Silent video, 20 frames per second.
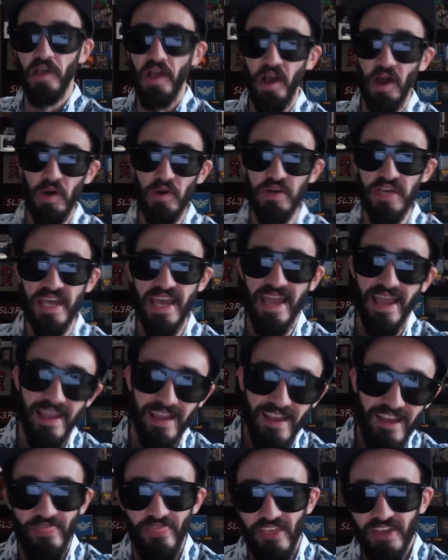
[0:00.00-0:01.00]

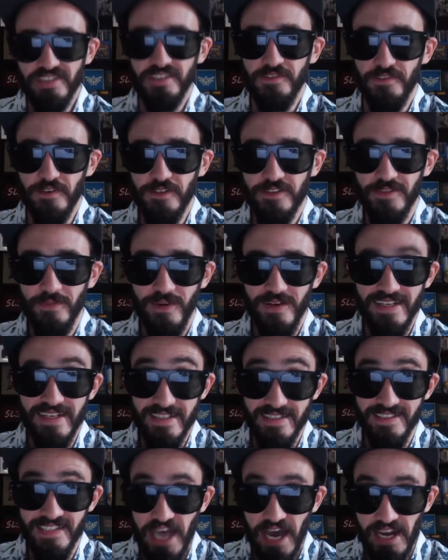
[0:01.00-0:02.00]
Okay, this first one
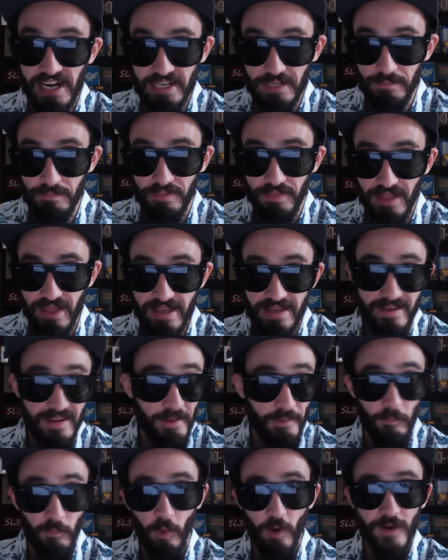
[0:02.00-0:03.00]
is not a complaint,
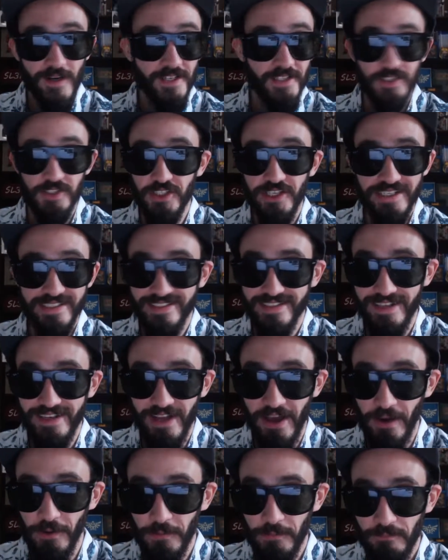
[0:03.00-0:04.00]
more just a
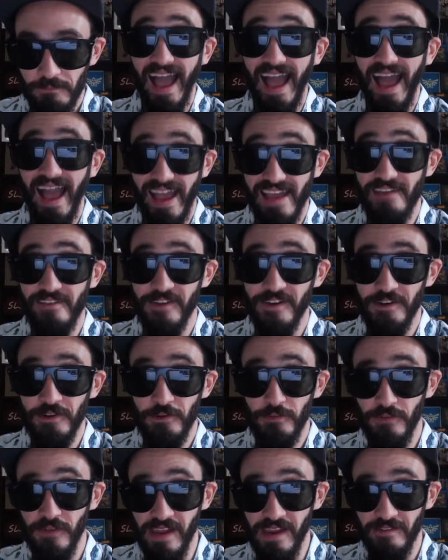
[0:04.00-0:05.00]
note. I have a
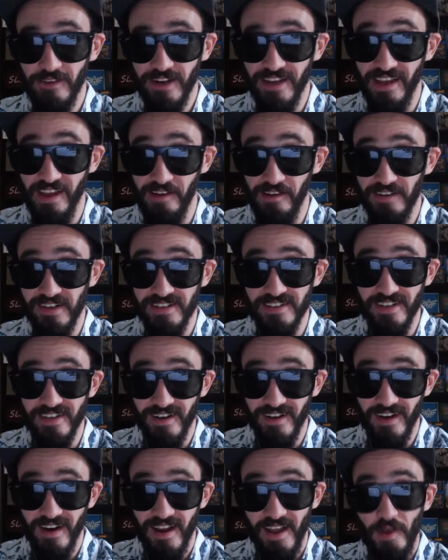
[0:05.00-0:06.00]
new favorite
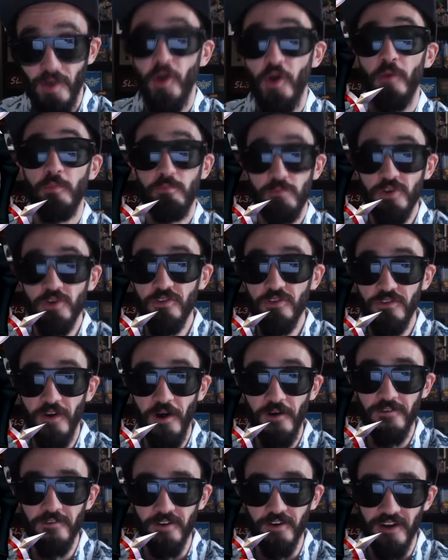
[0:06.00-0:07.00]
character. Move
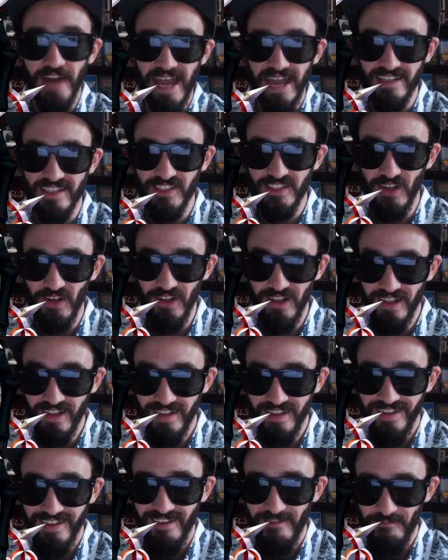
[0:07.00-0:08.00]
over, Axel.
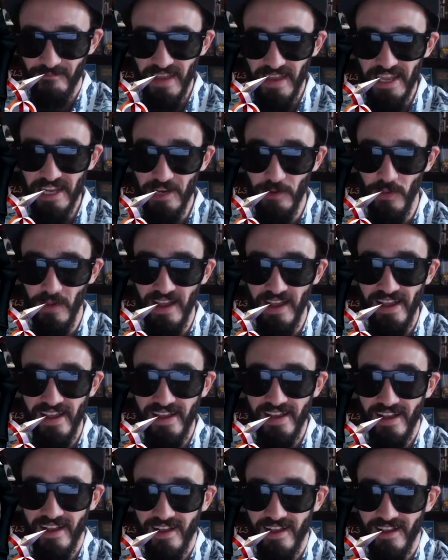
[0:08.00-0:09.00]
Make
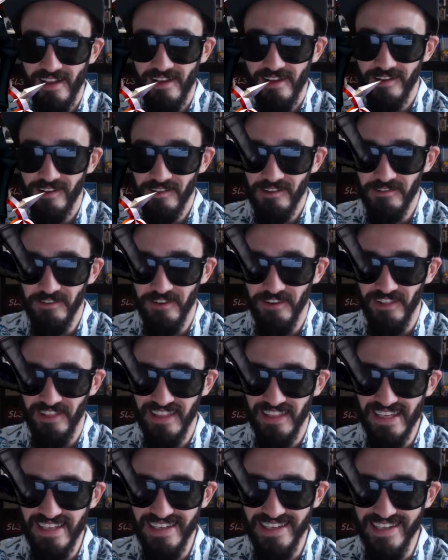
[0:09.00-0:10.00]
way for
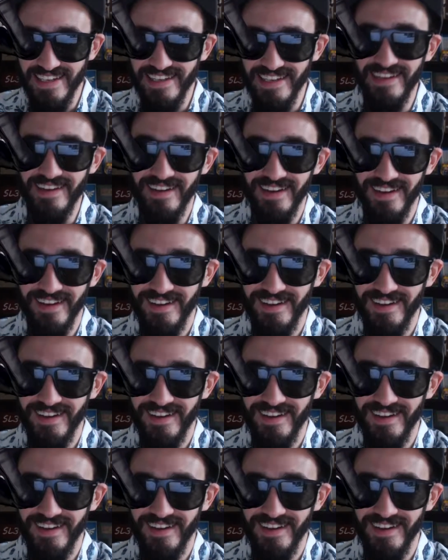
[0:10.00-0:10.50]
Lee.